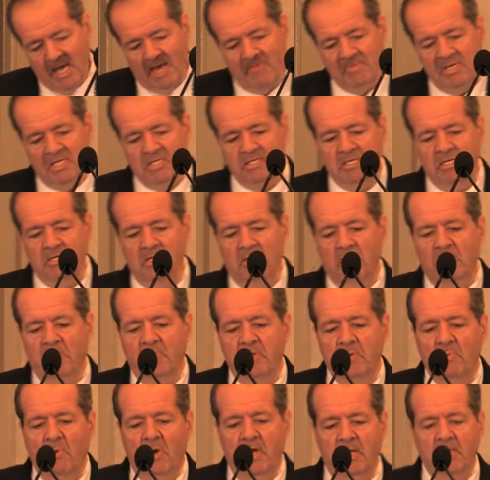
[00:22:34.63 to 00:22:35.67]
I mean, you know,
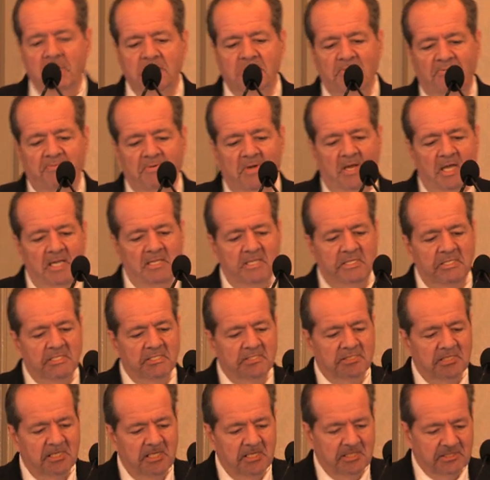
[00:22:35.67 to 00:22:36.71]
we want to define the
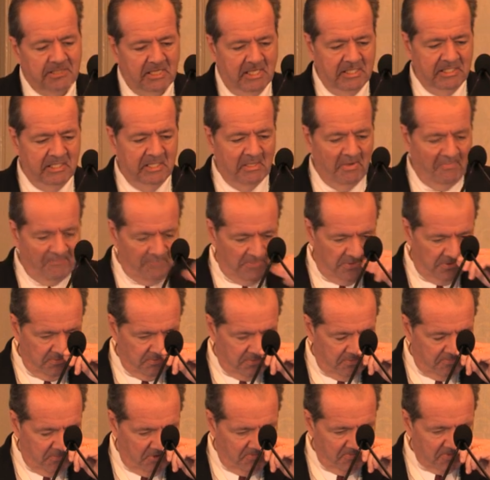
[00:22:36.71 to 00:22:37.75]
disease, you know, for
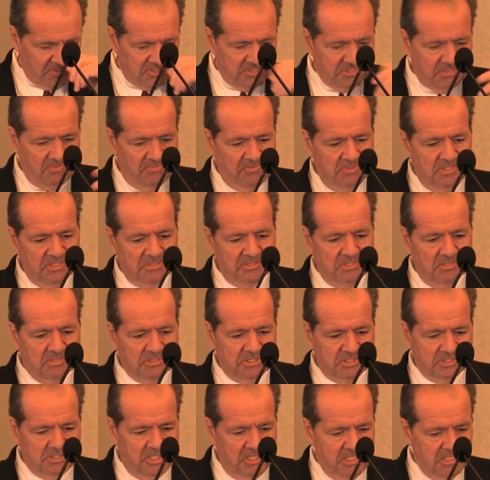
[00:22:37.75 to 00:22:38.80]
the purposes of research
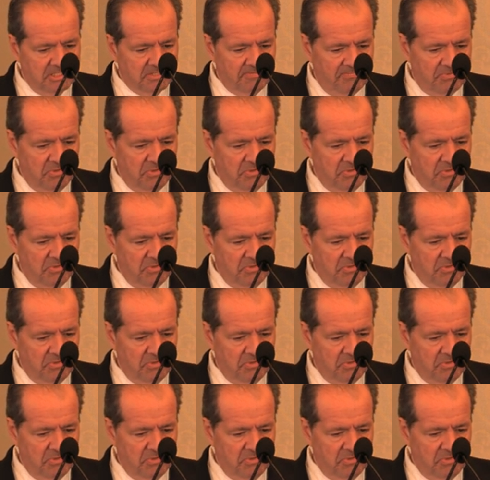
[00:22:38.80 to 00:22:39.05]
studies.